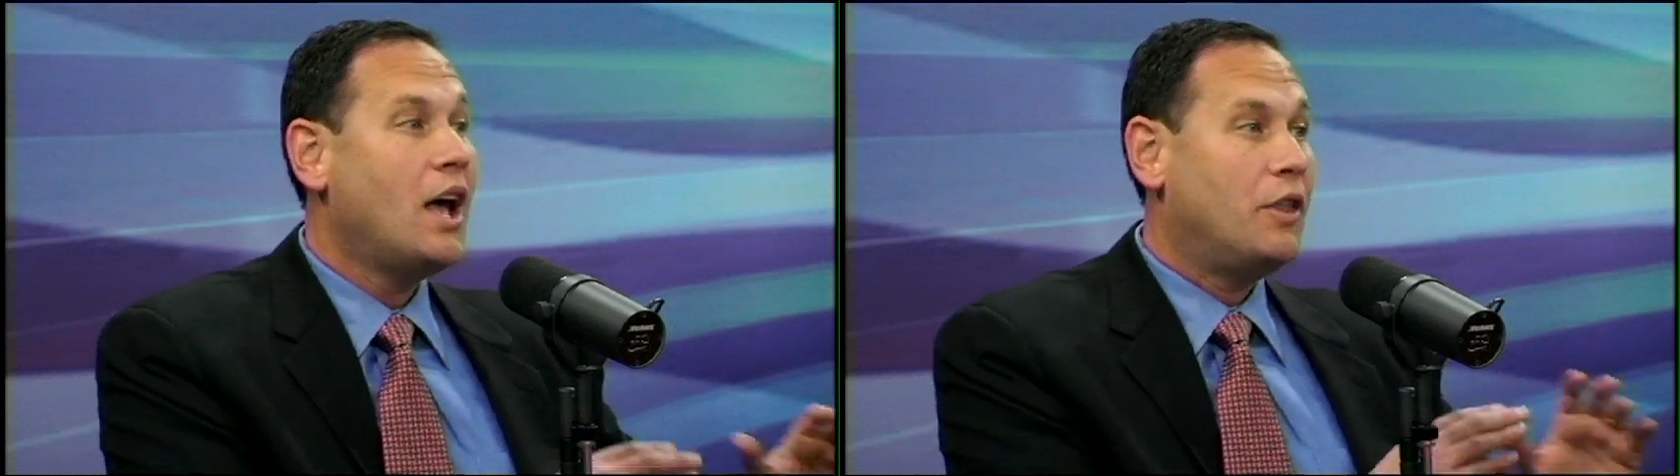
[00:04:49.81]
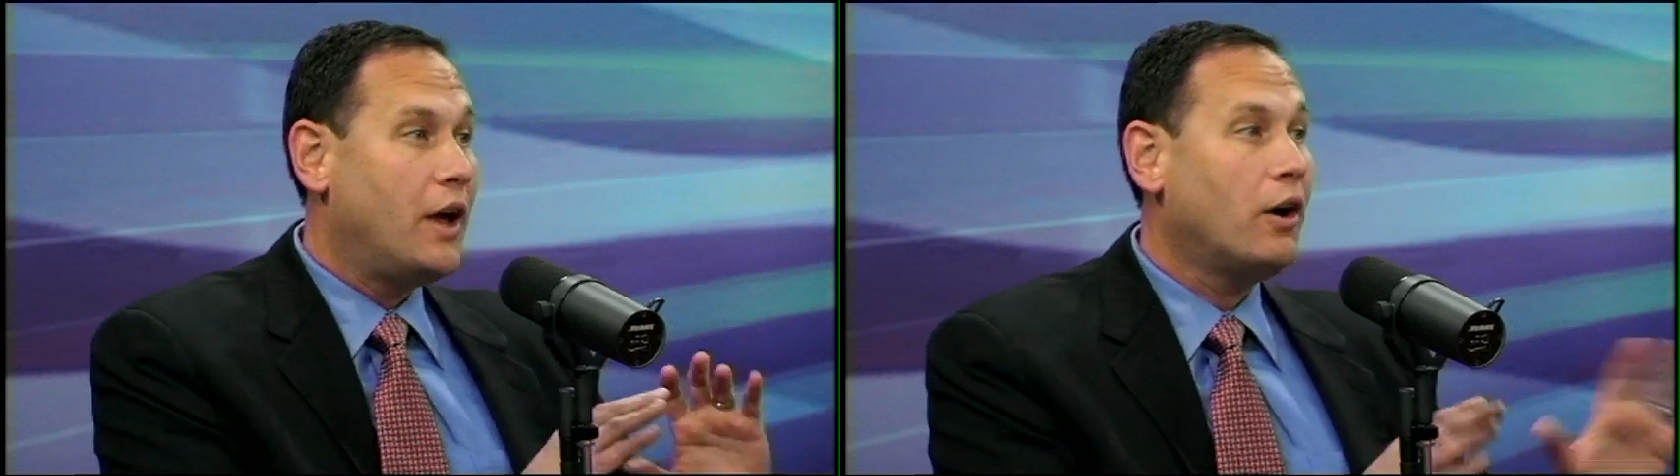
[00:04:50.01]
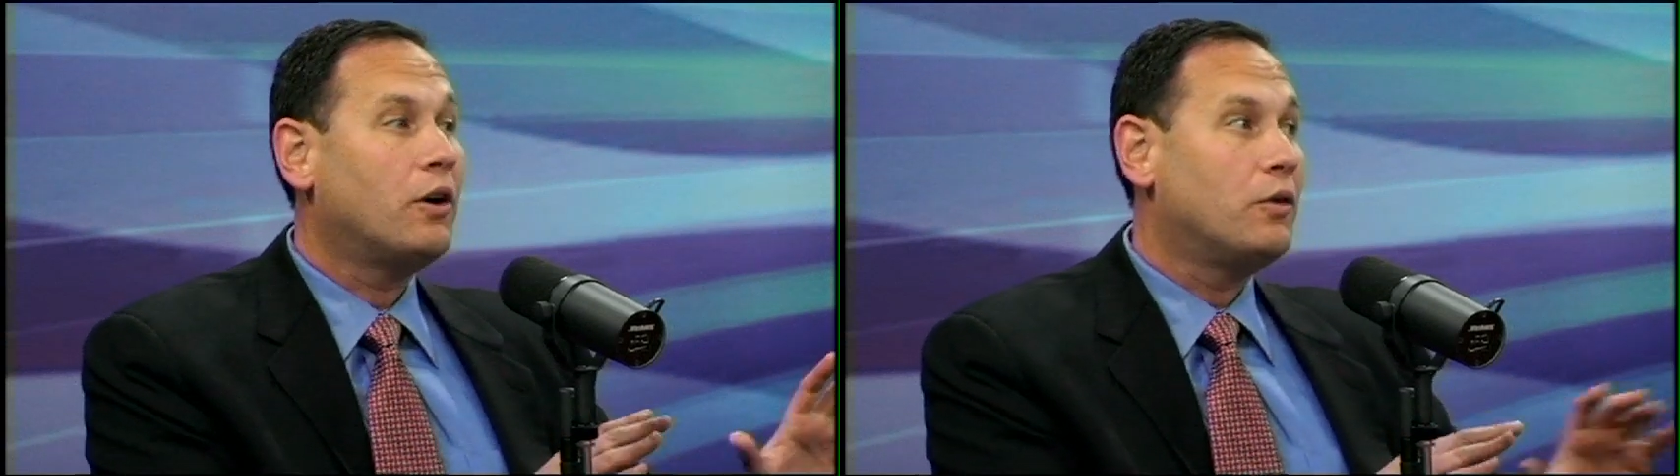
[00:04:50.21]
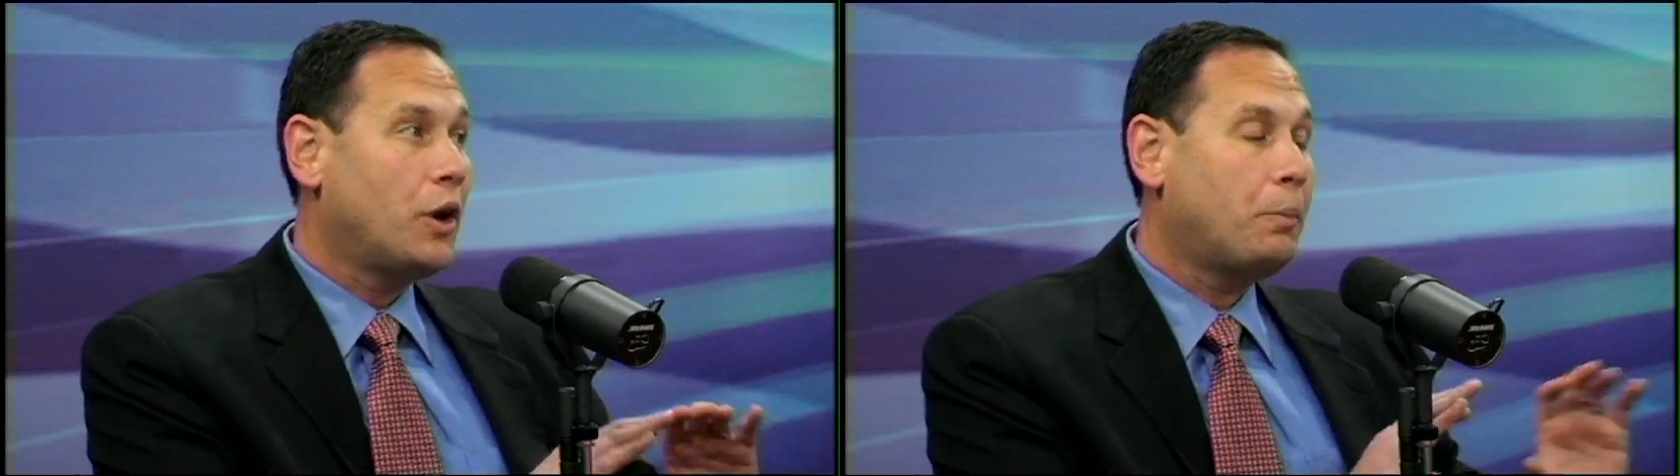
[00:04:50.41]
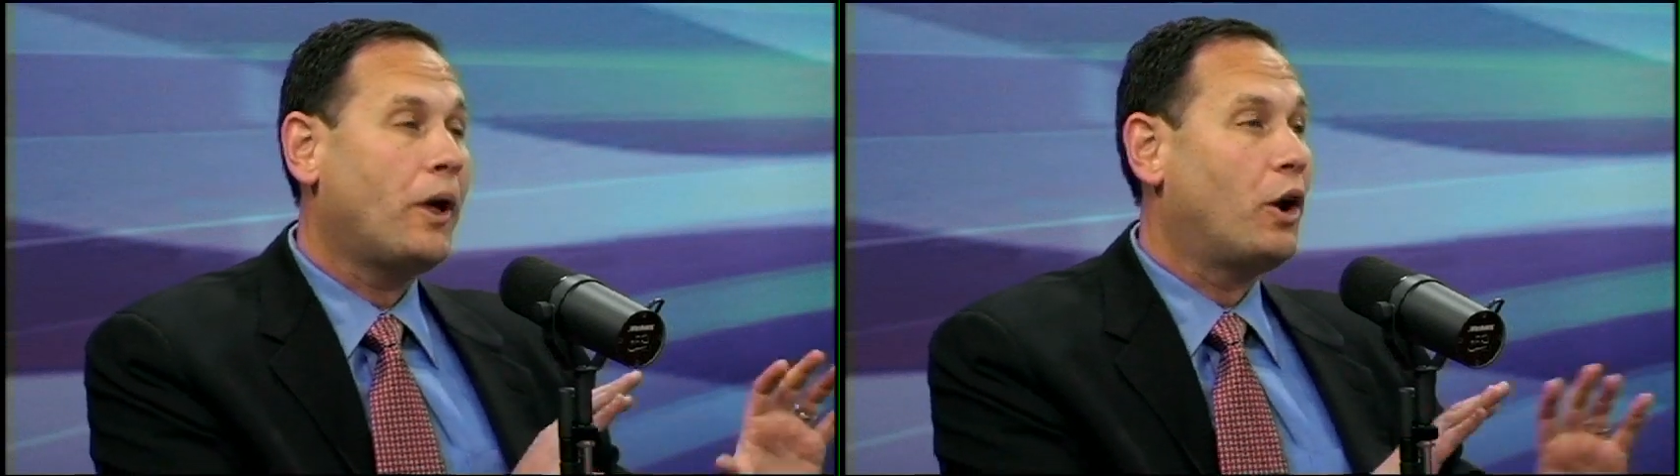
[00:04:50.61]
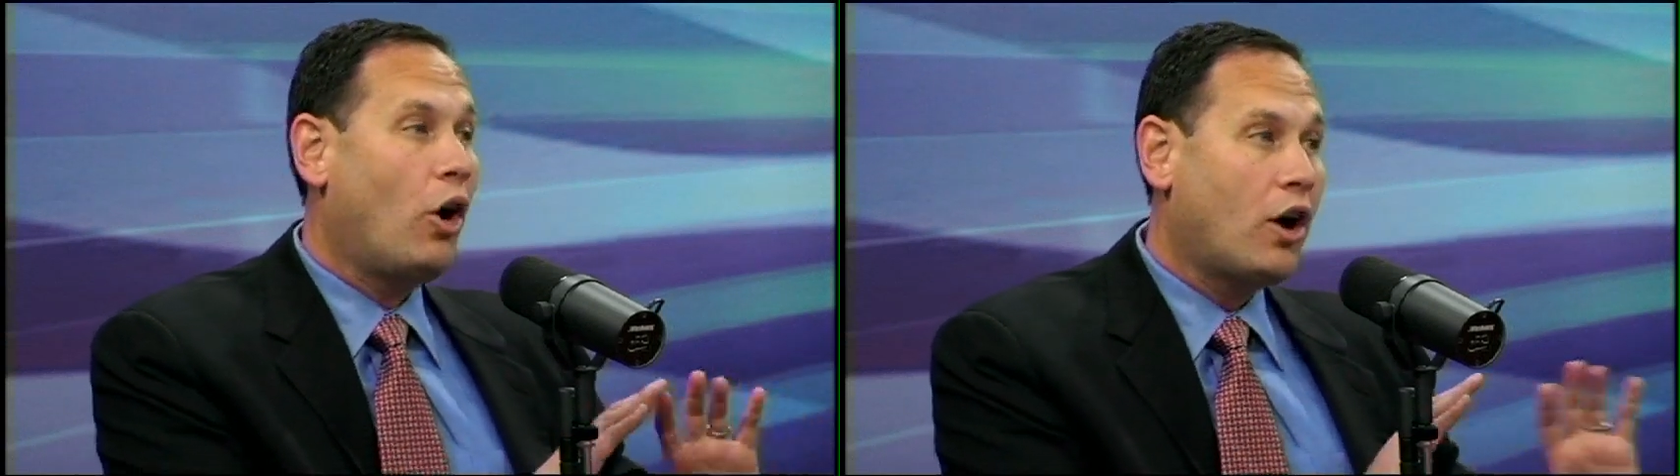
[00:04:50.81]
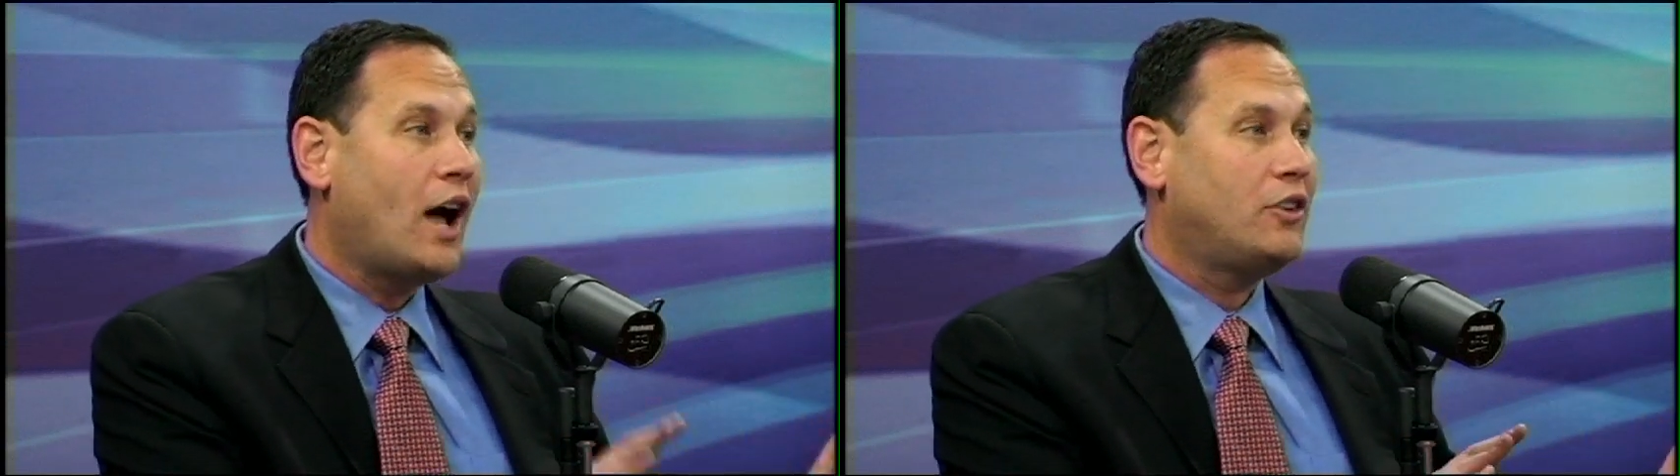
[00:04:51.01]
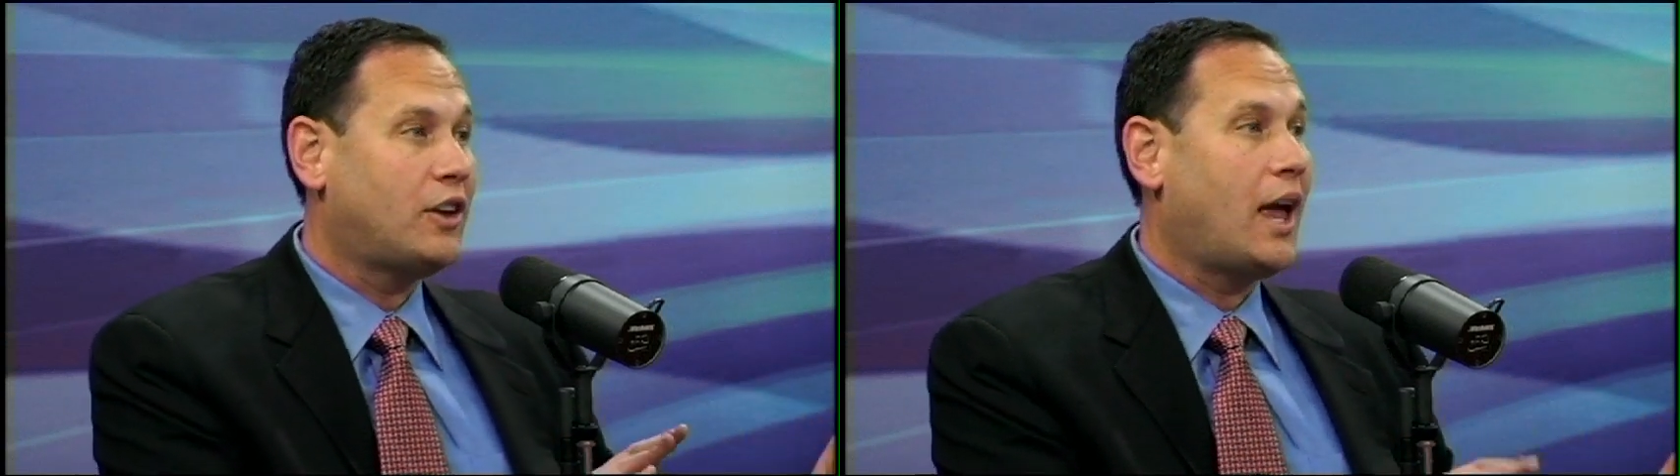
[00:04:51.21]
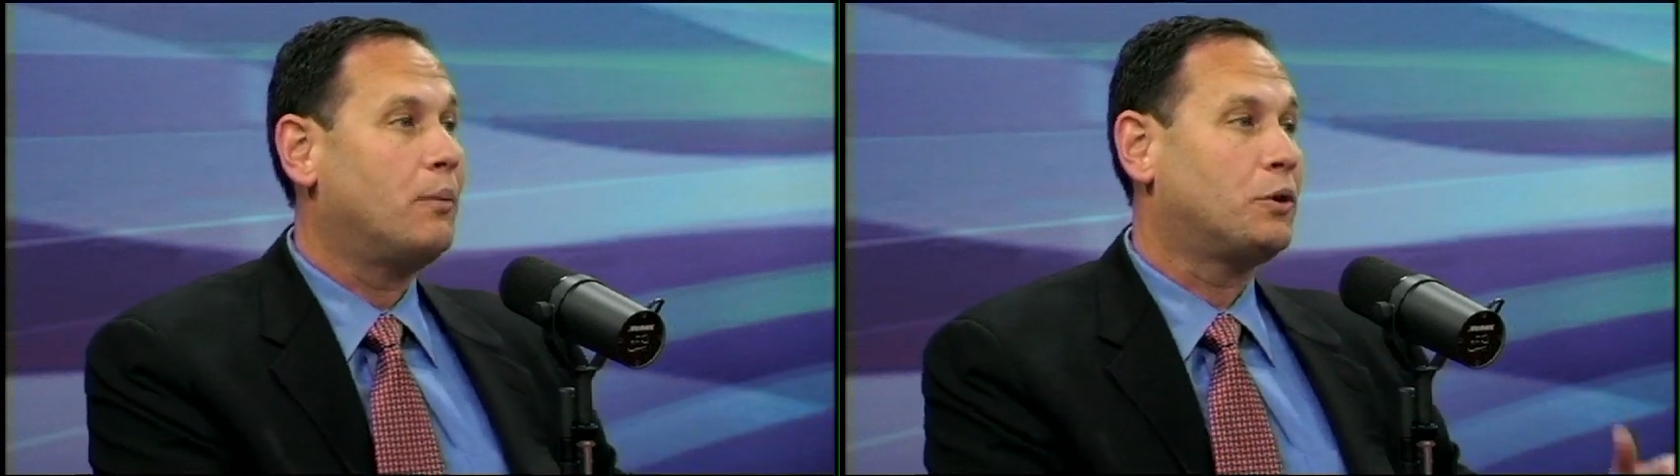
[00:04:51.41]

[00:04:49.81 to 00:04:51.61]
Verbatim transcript: they're they're playing all kinds of games.